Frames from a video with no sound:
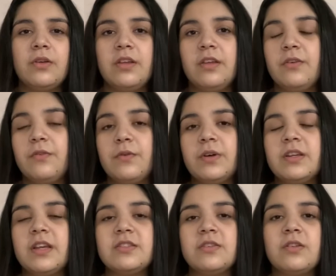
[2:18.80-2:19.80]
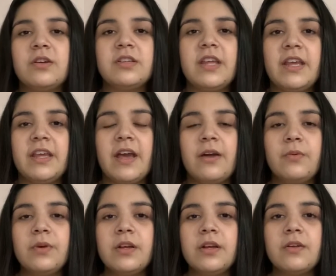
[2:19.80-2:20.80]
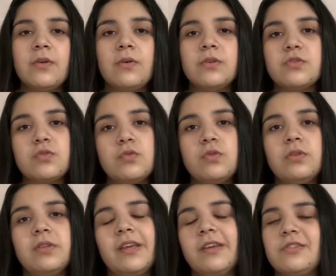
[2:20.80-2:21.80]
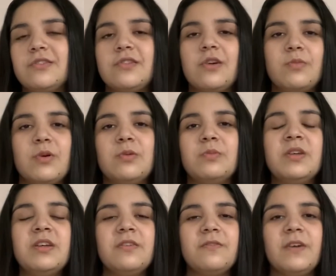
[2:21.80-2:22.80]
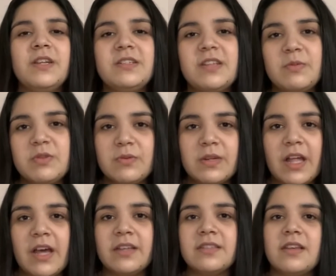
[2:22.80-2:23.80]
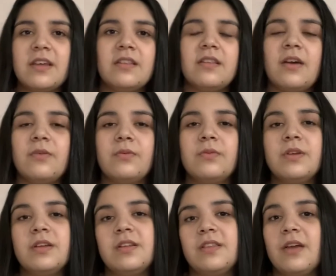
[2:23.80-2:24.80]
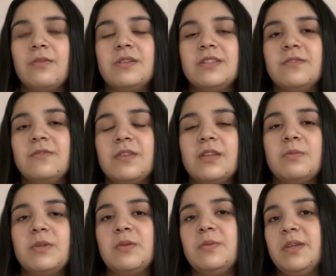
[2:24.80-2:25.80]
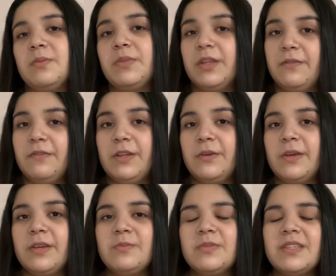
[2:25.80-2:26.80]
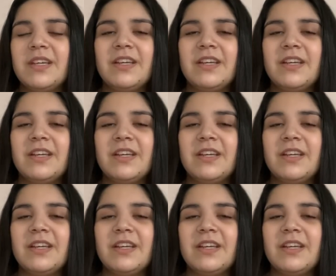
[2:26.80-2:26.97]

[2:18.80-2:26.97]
If one has a long day at work or school, they can just come home, find a time to relax, and that reason for them could be playing video games.